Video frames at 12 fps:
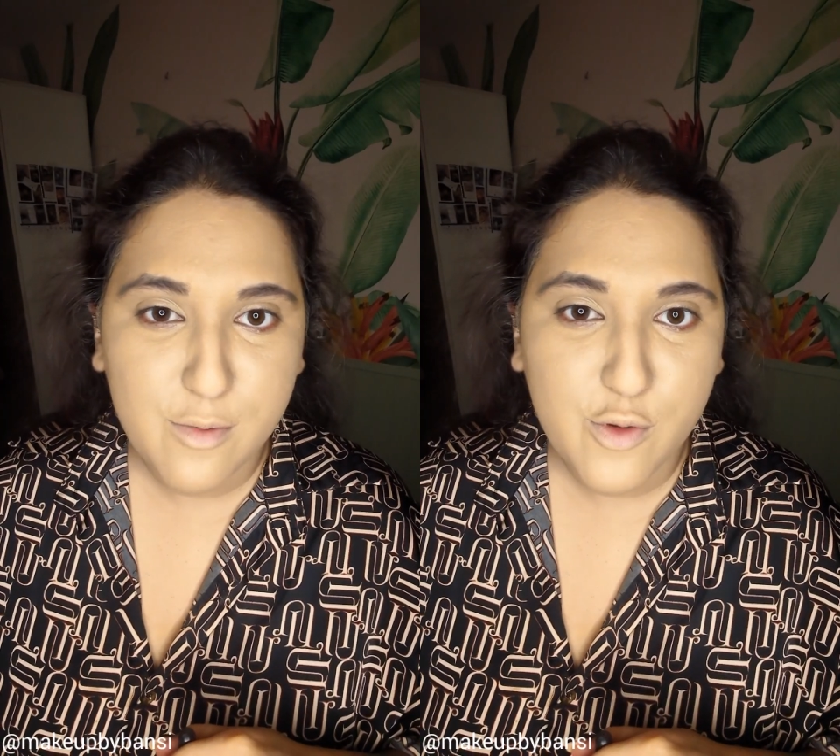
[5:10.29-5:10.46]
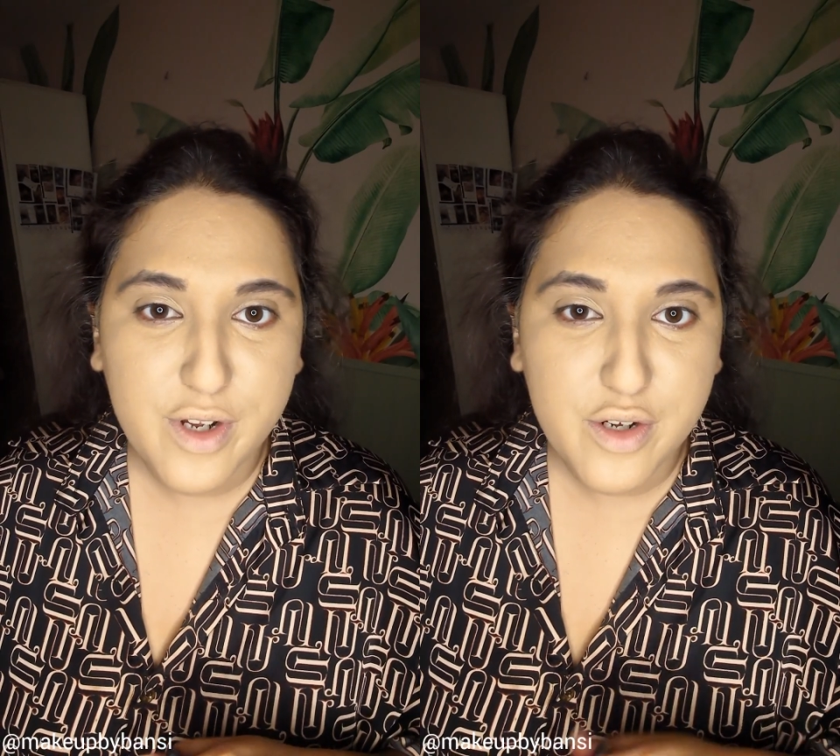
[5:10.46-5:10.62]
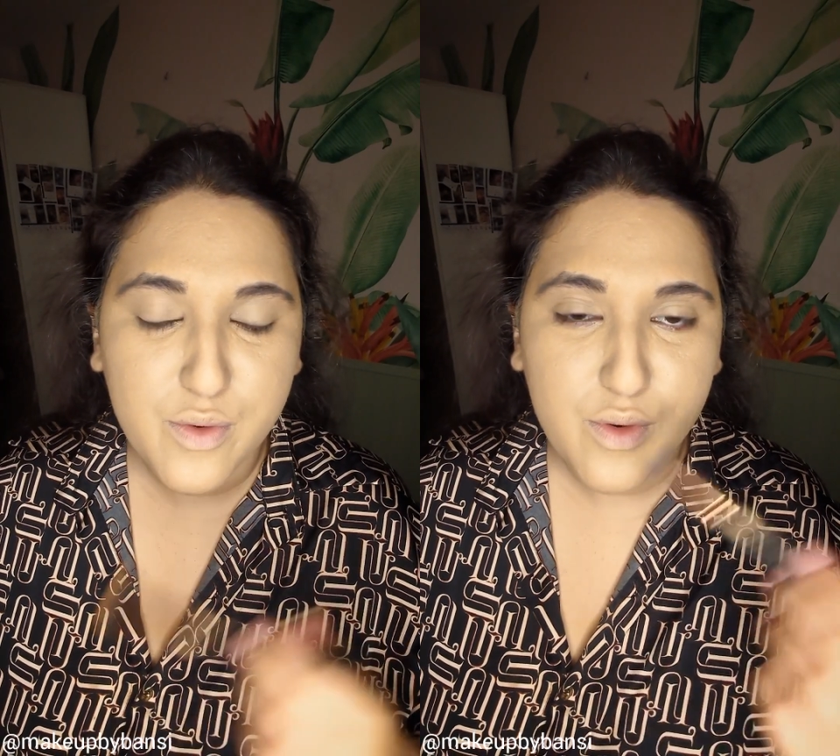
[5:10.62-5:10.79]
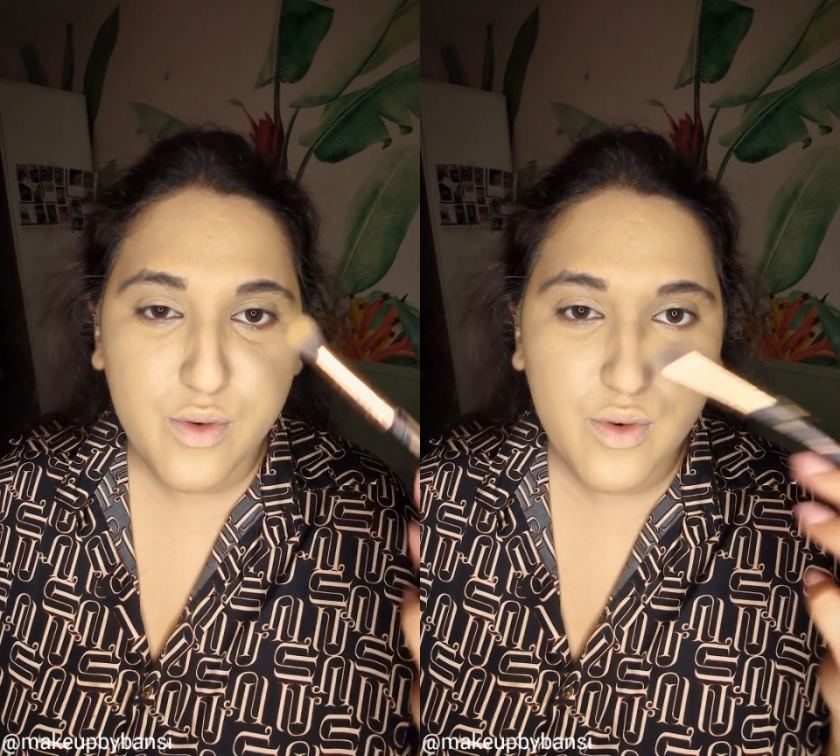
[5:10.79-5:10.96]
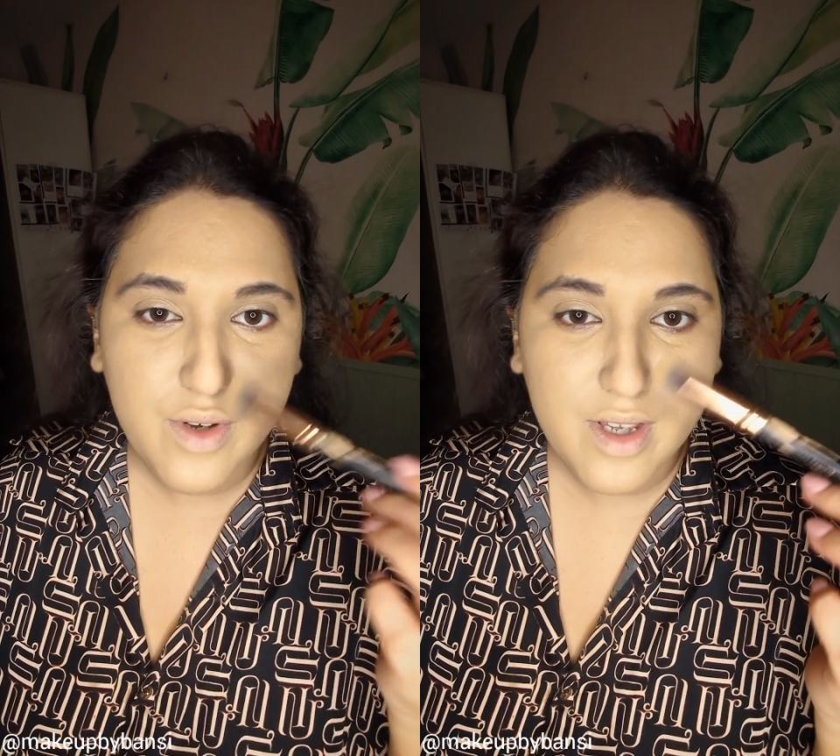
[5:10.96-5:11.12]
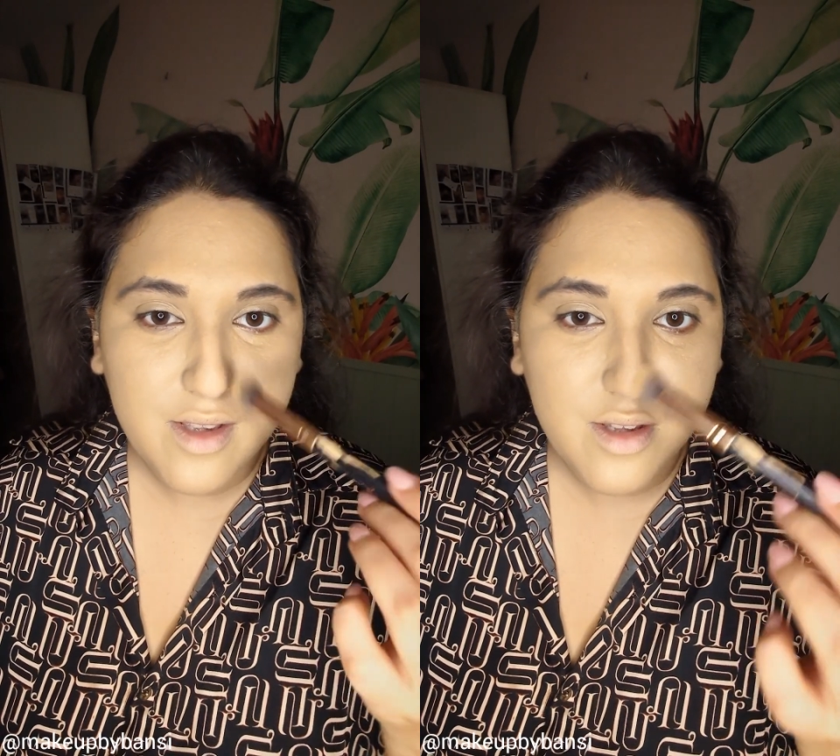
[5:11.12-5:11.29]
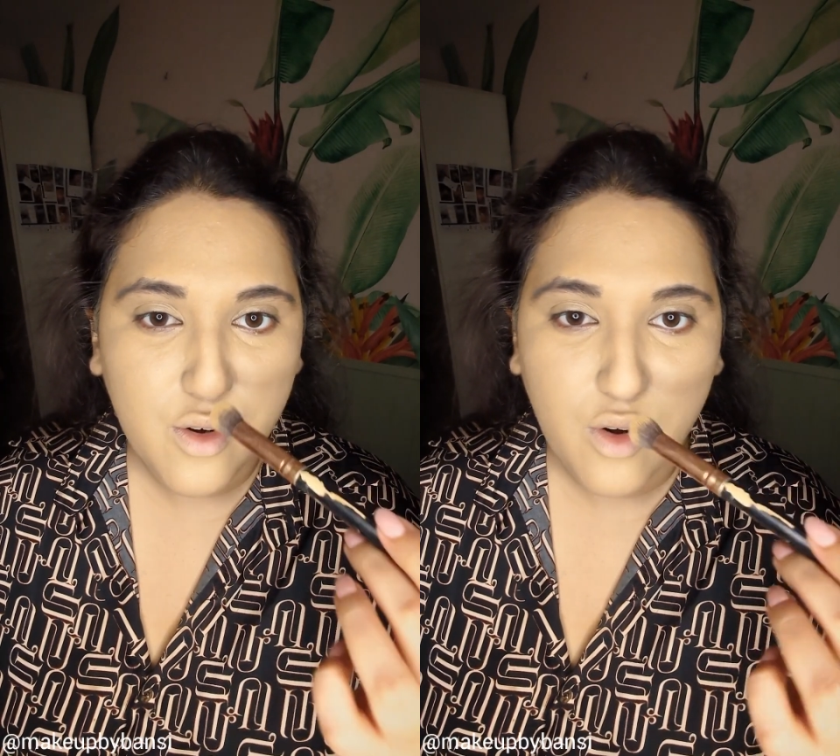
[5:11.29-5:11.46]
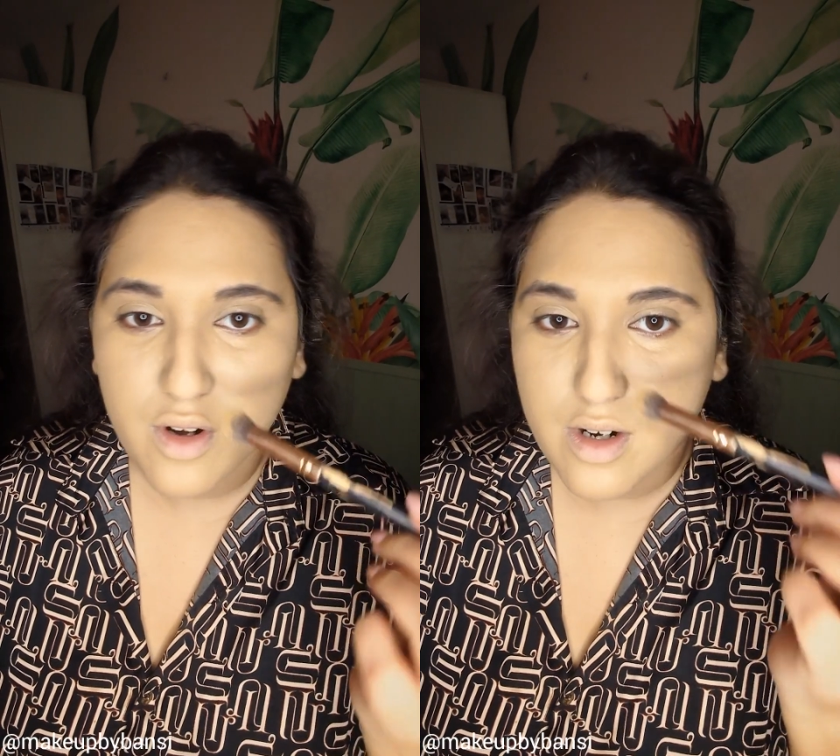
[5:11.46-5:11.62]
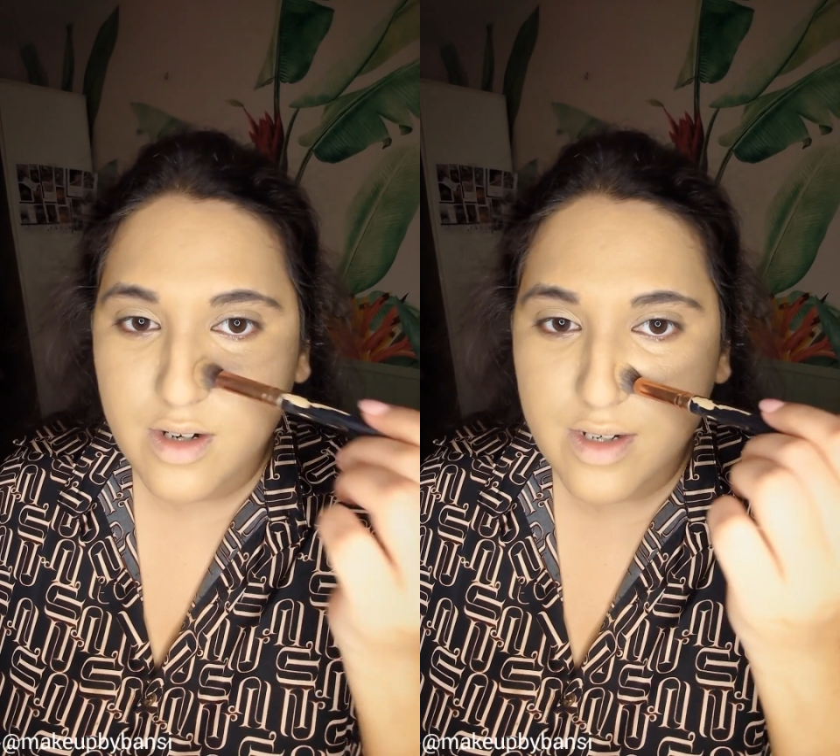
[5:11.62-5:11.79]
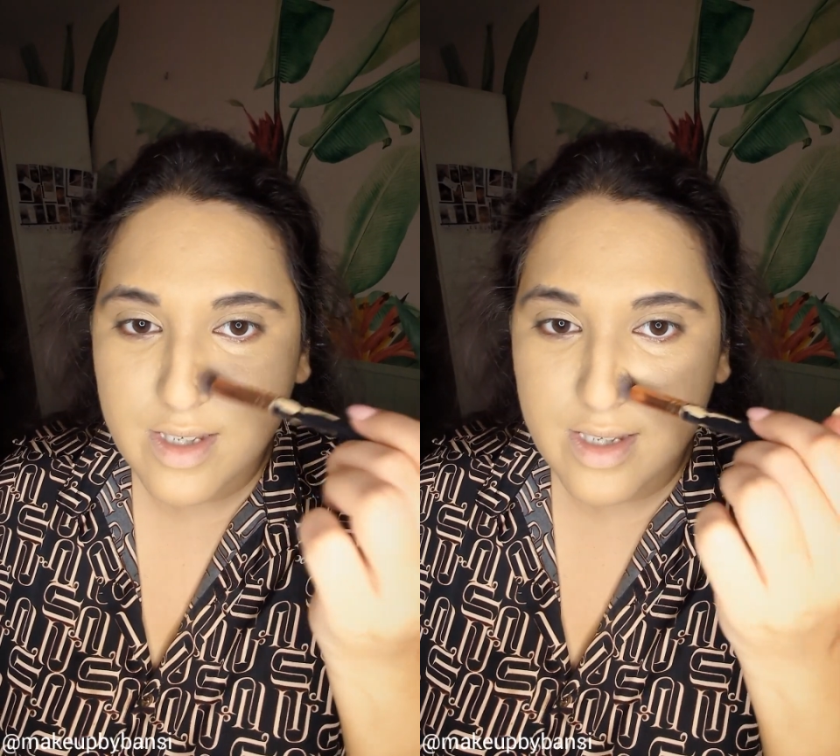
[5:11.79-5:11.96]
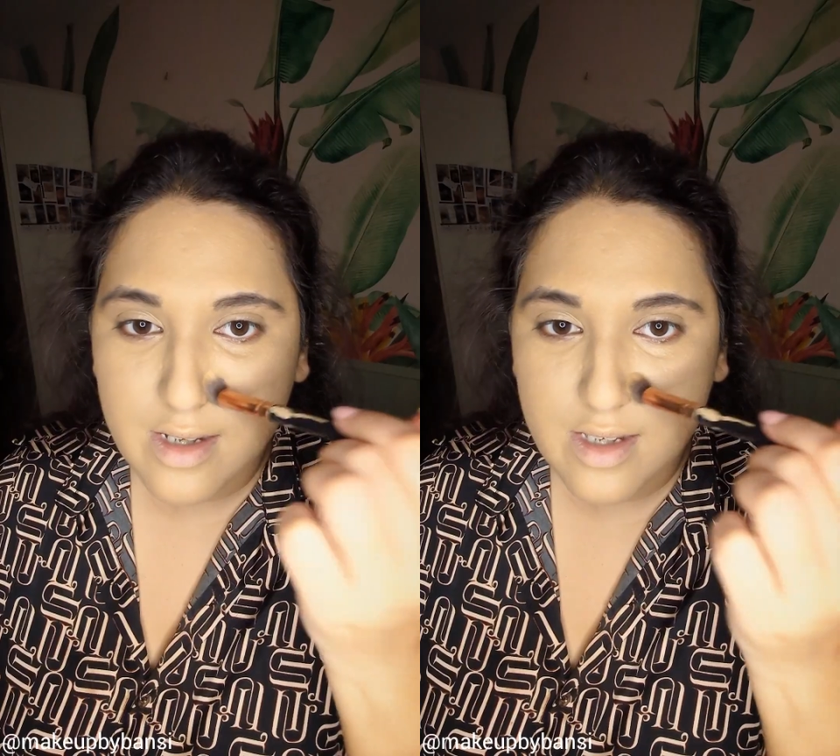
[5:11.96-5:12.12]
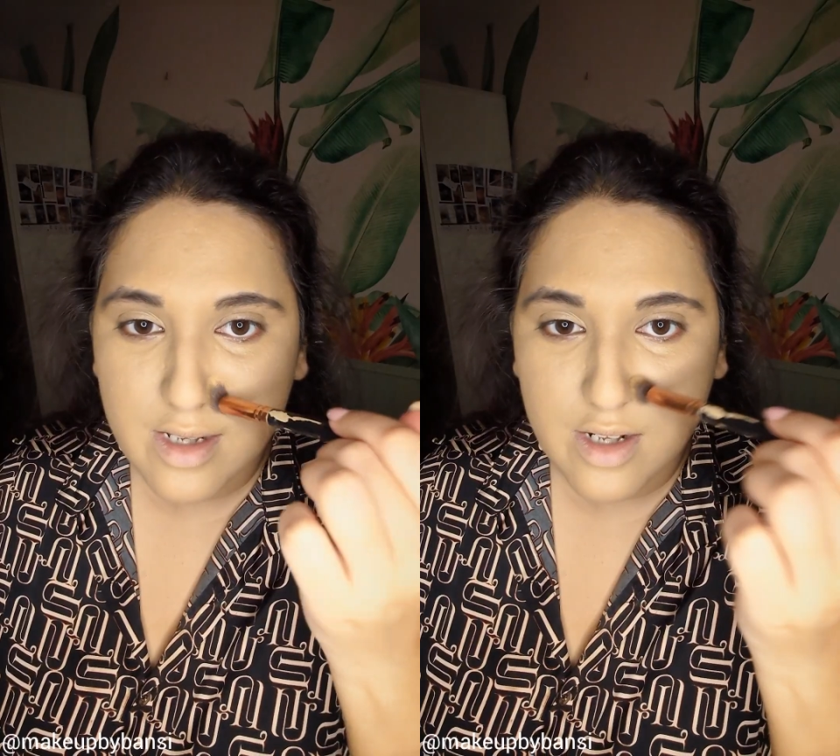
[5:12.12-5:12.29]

I'm going to go in the corners,